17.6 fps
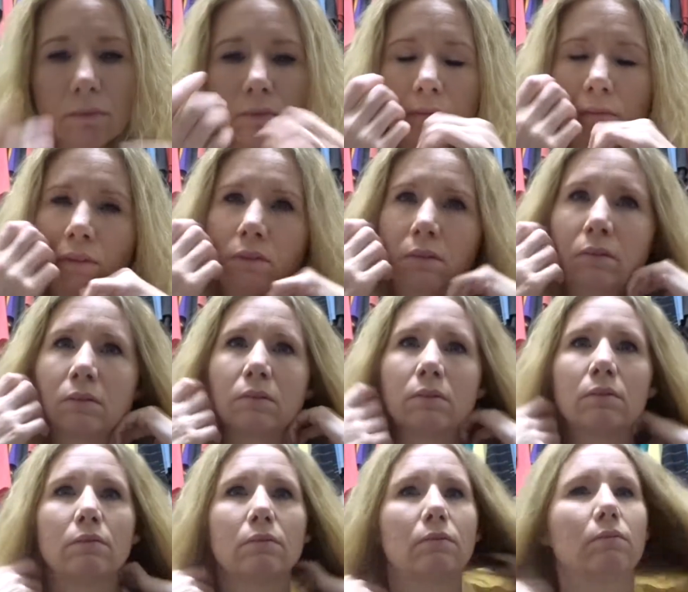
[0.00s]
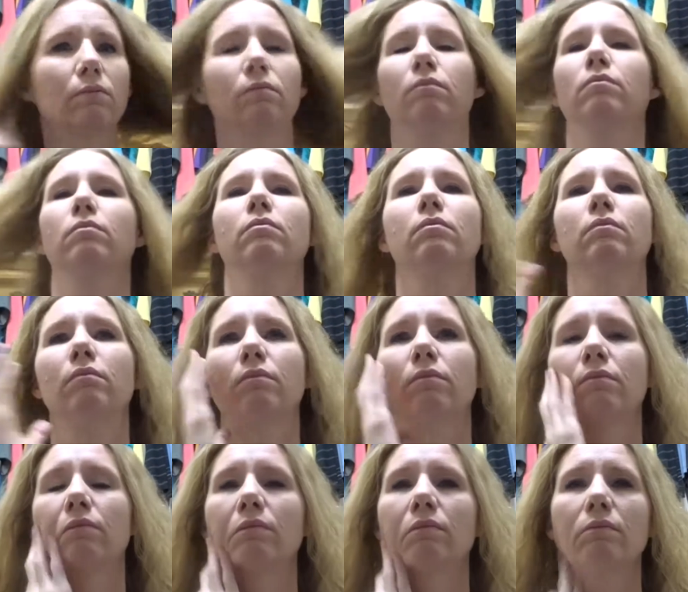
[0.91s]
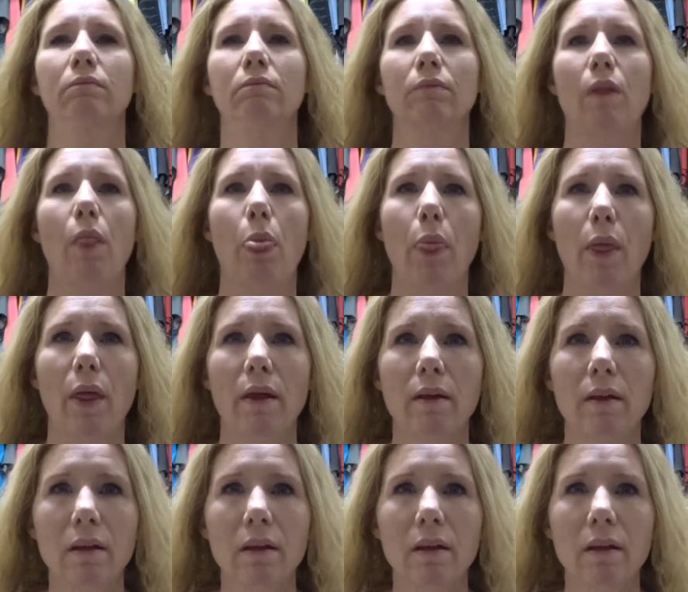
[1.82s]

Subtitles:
(silence)